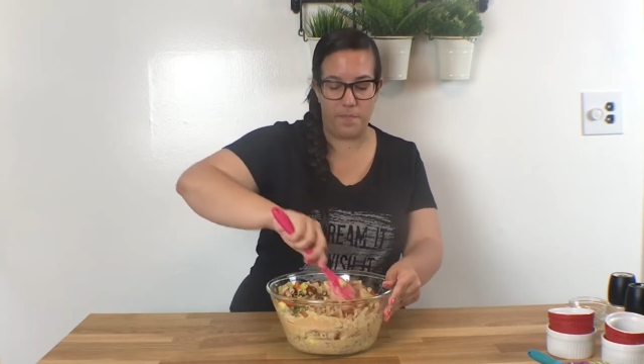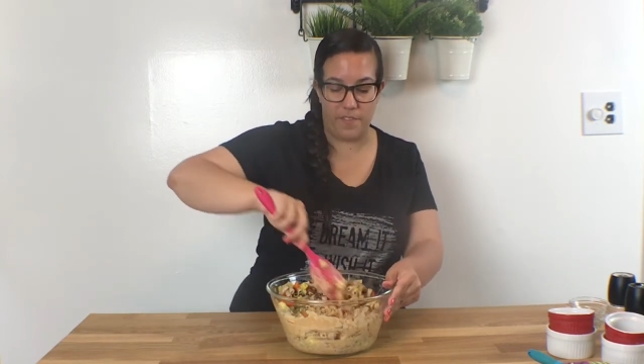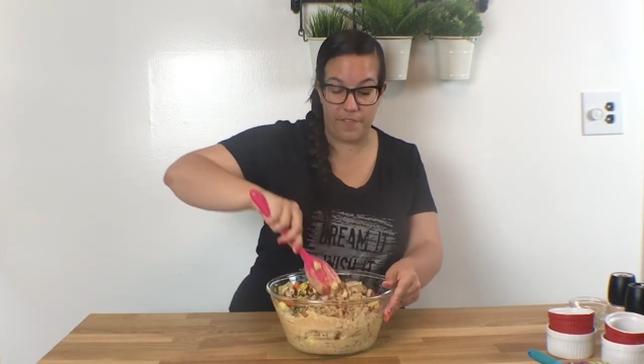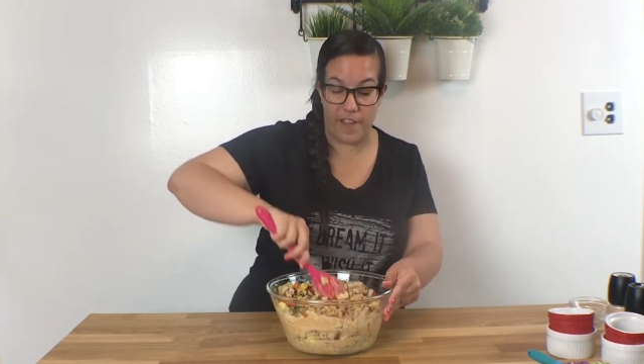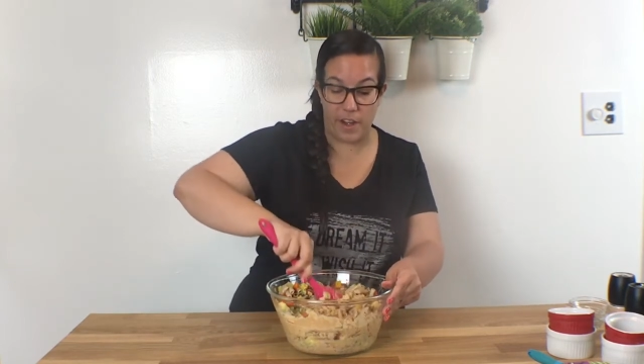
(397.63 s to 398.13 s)

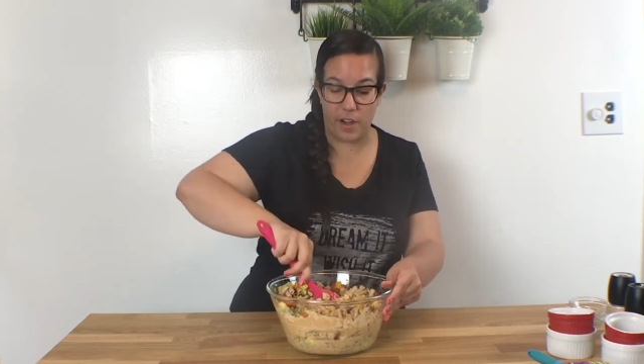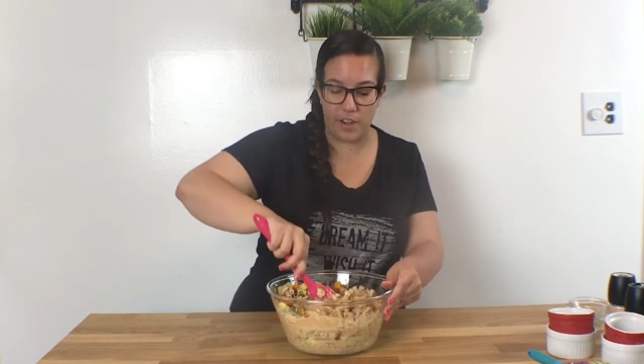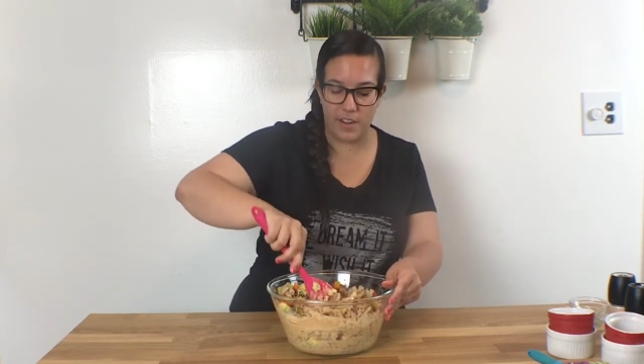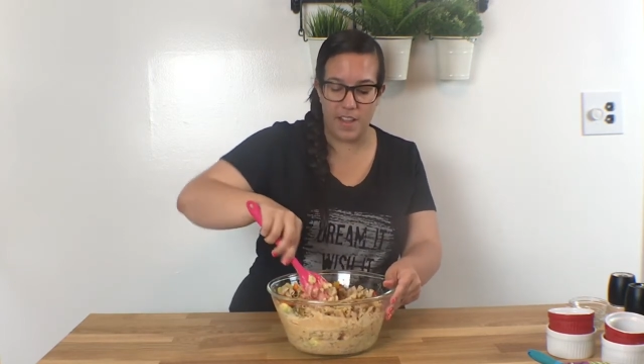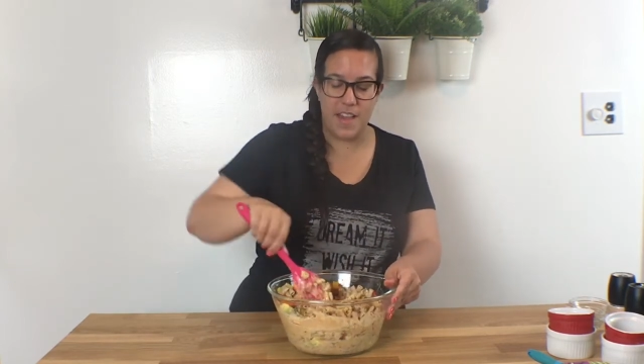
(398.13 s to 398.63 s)

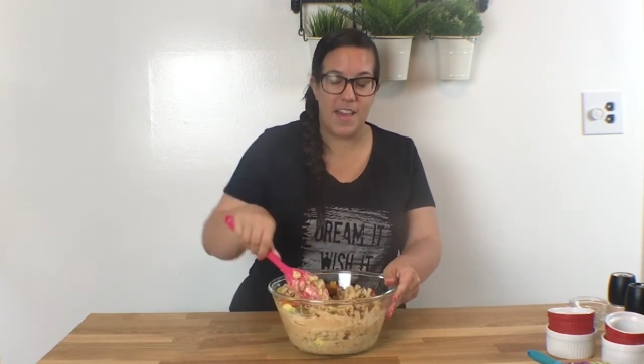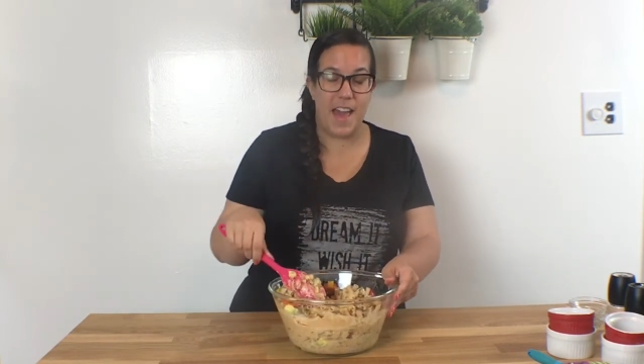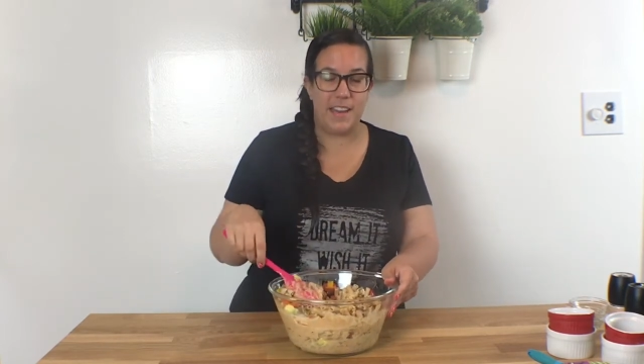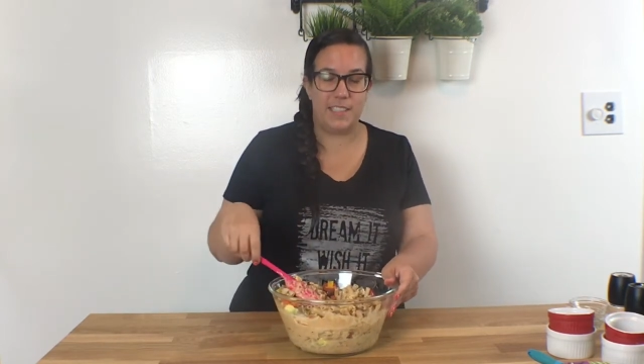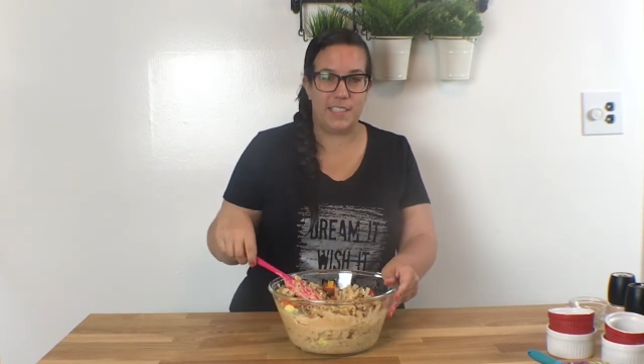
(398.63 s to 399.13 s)
fair,
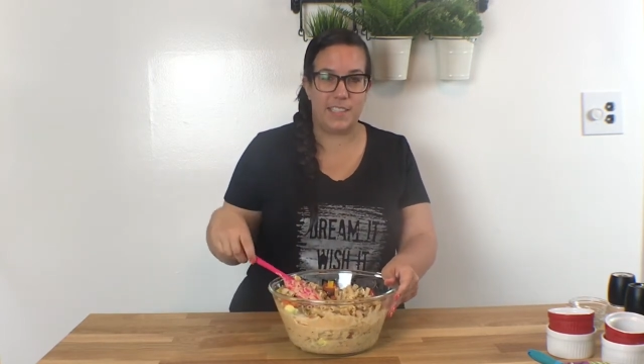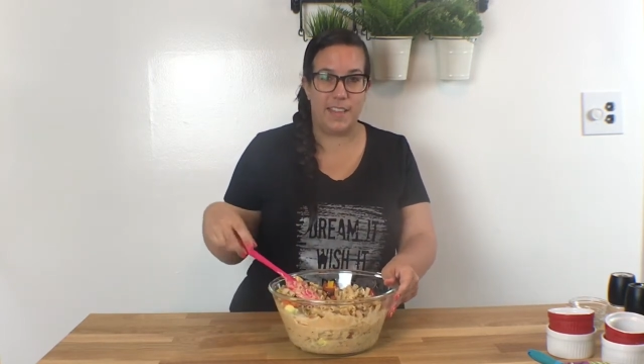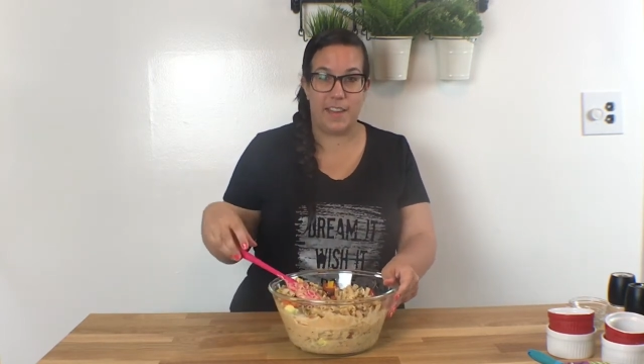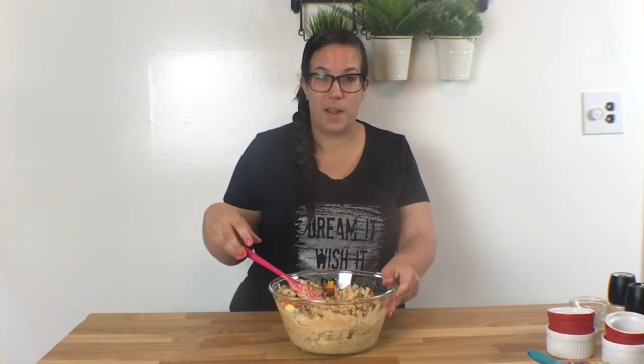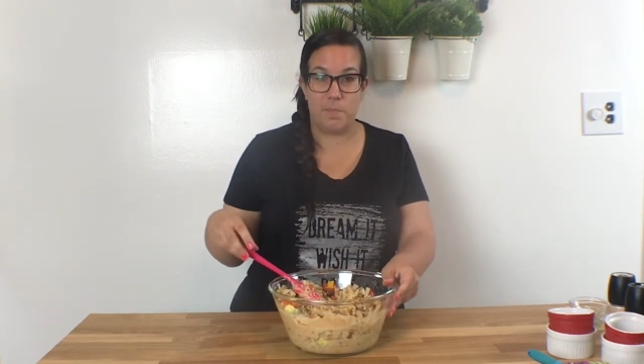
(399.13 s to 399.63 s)
and it
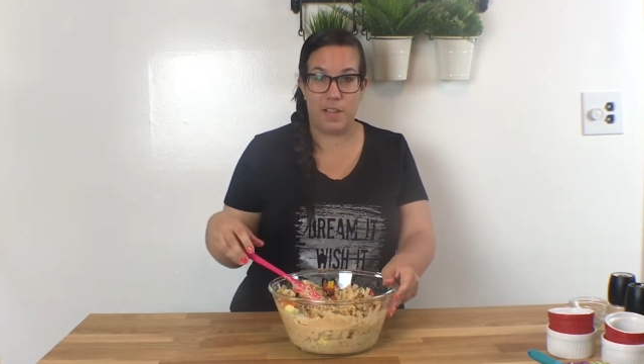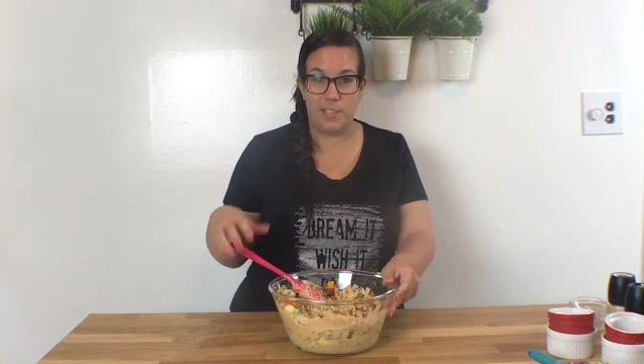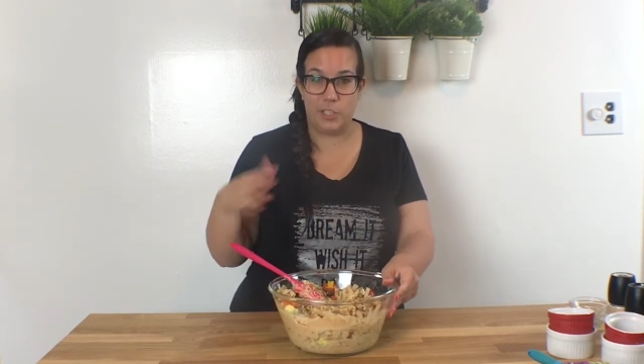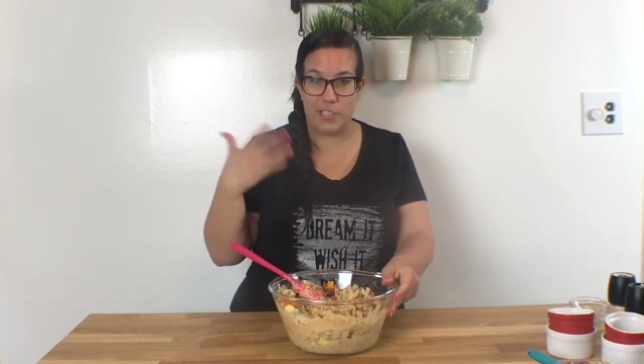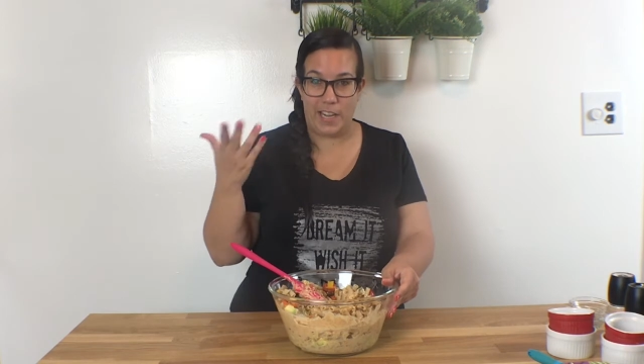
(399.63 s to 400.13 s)
said that I
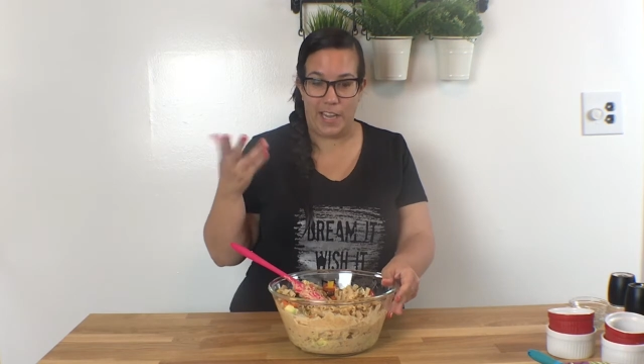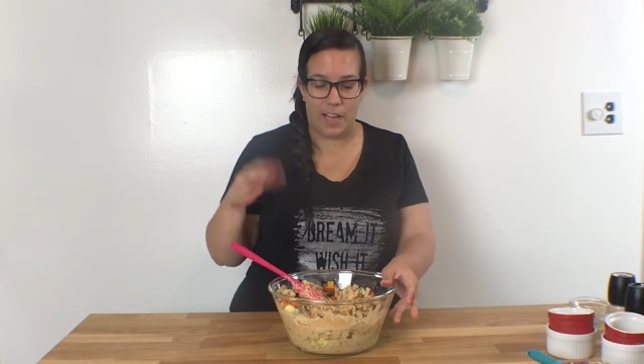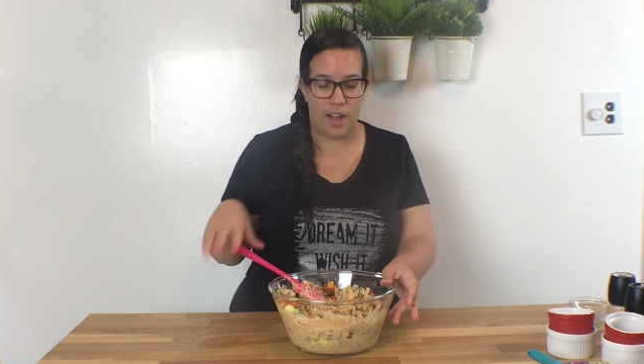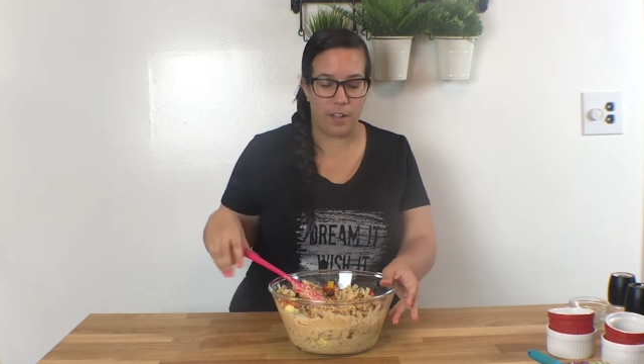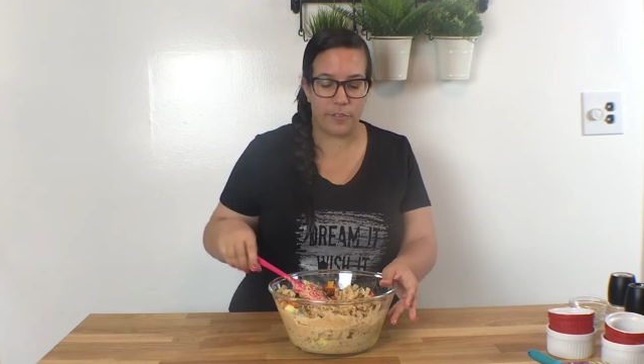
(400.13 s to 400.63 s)
pledged to eat
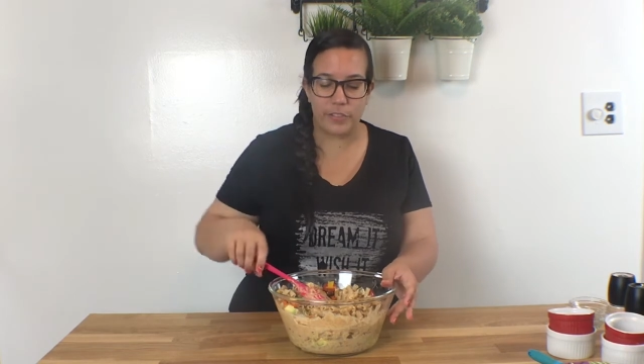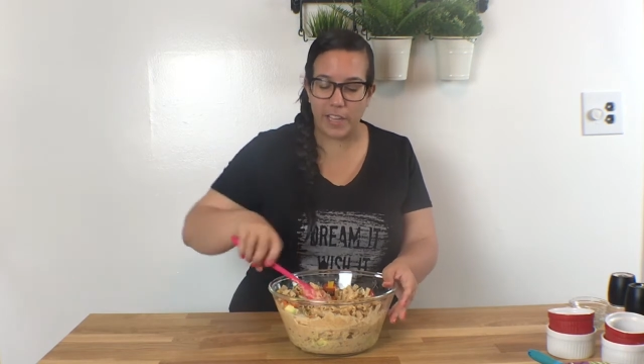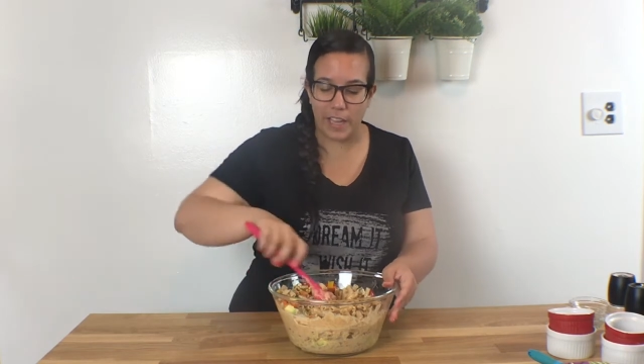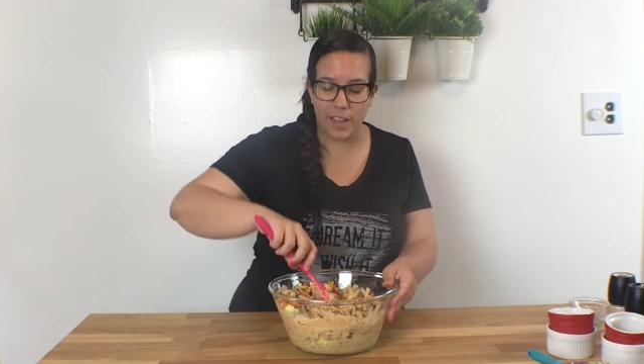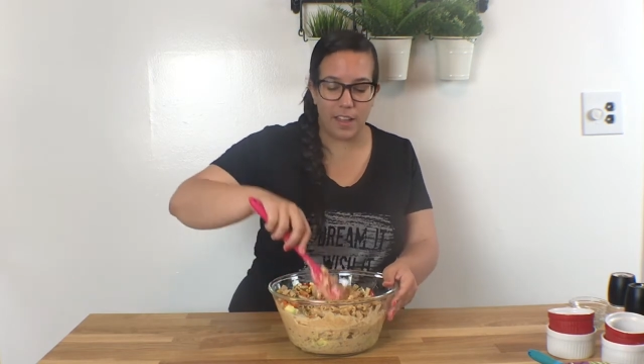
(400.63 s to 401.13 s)

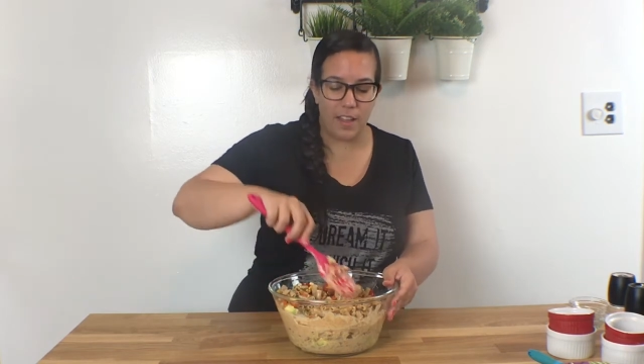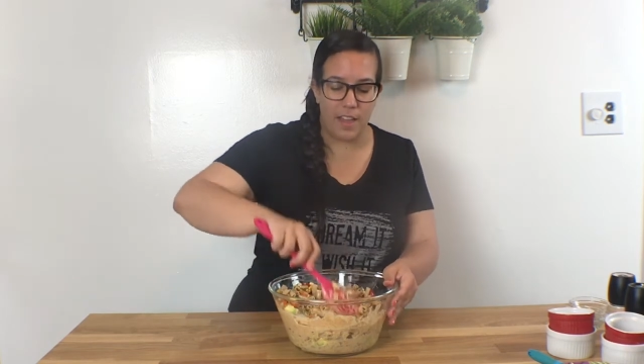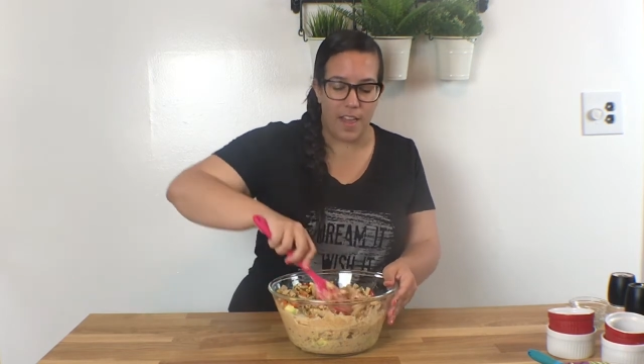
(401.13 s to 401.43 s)
colorfully,